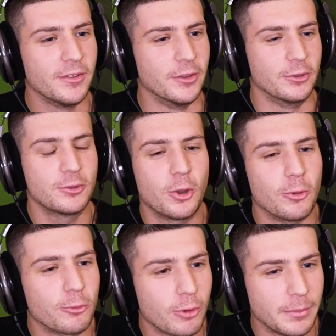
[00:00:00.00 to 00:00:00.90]
the
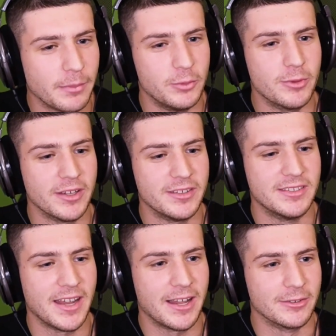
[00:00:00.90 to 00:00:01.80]
current crop of
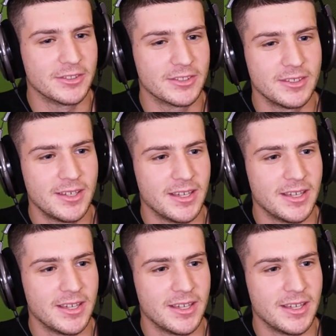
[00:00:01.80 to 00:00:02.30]
U19 talents.